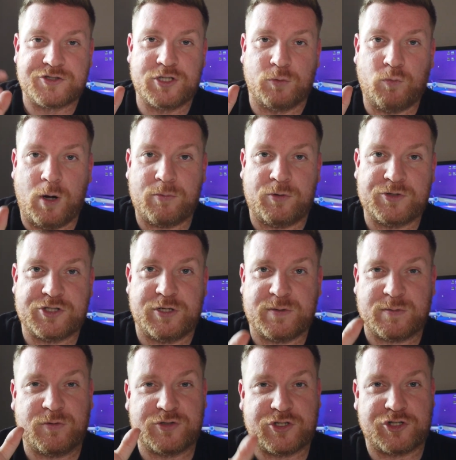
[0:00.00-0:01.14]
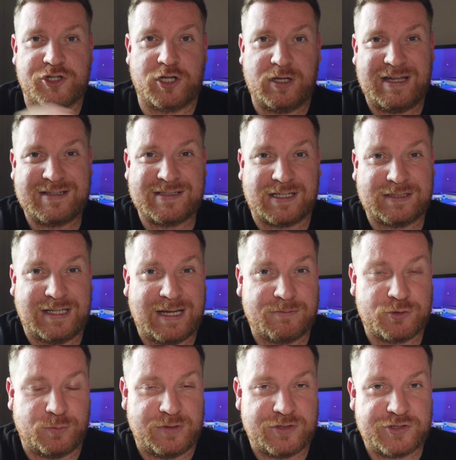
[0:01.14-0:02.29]
So what I'm going to do is I'm going to show you exactly how
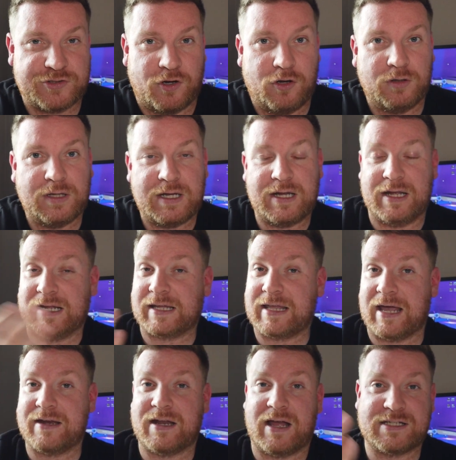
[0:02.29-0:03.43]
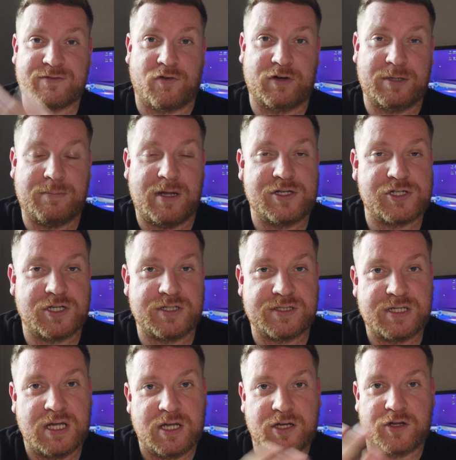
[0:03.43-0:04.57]
to install it. And again, as I've already
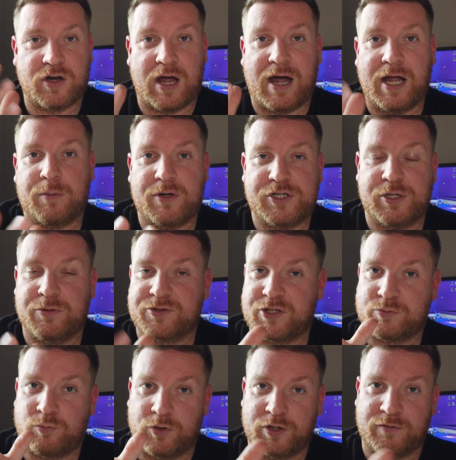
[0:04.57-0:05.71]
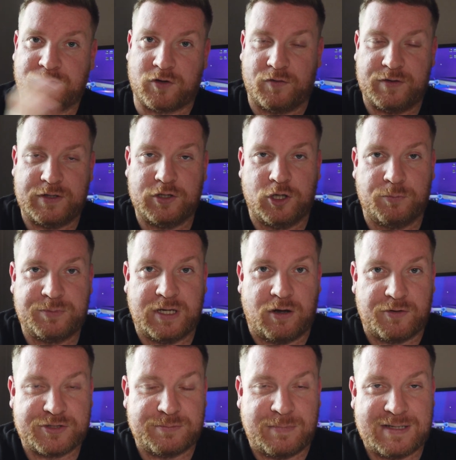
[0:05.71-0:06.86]
mentioned, you know, iOS users would have got the update
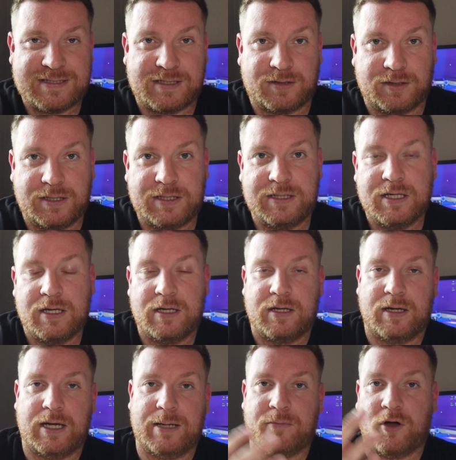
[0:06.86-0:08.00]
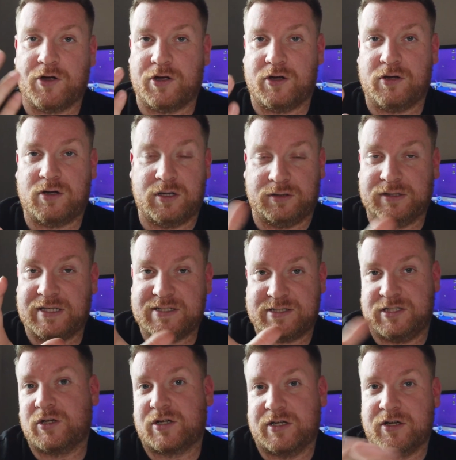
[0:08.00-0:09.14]
automatically, or at
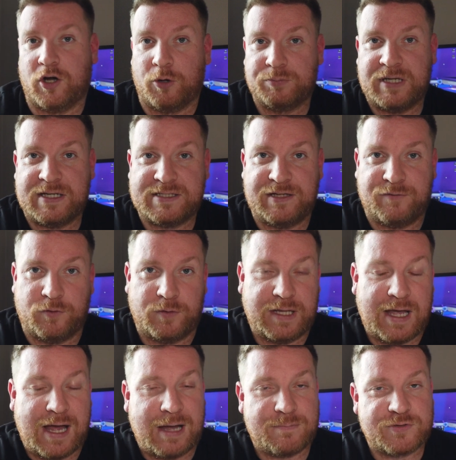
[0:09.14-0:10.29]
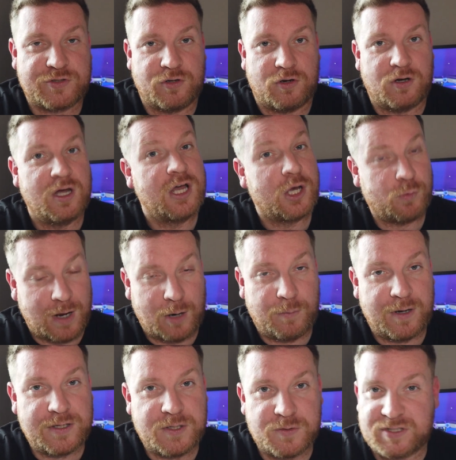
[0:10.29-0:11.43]
least you can update it through the App Store.
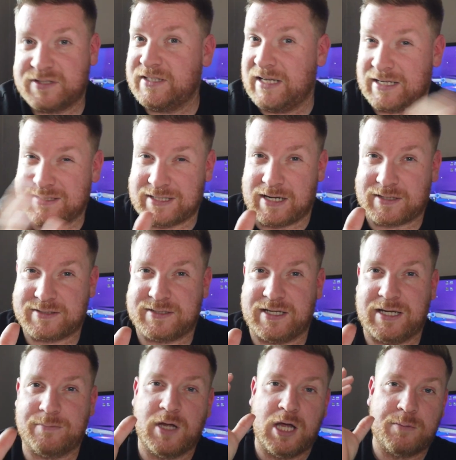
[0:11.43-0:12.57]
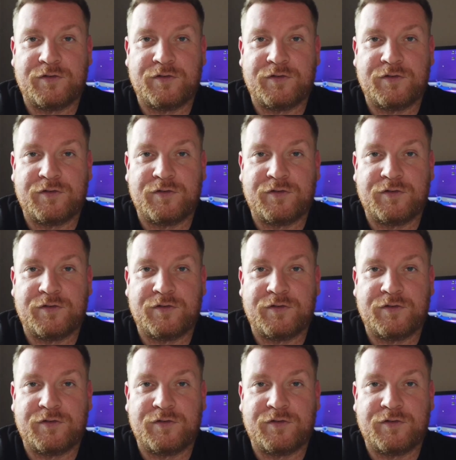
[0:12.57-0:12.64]
Huawei uses the exact same.